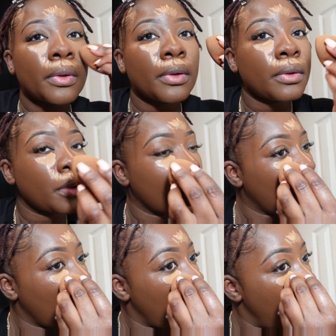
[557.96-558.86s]
think
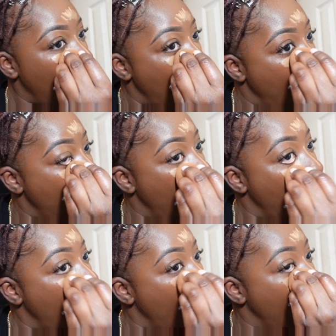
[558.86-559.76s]
it looks
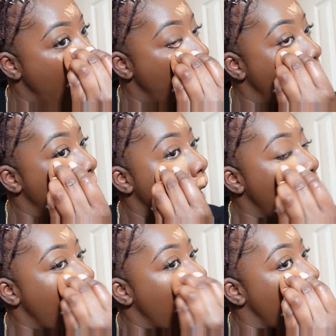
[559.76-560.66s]
good. Make sure you have
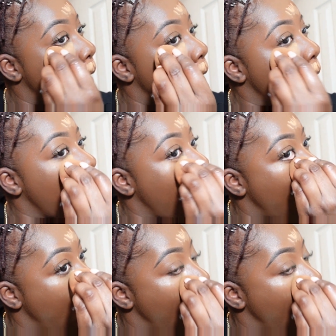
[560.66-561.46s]
good lighting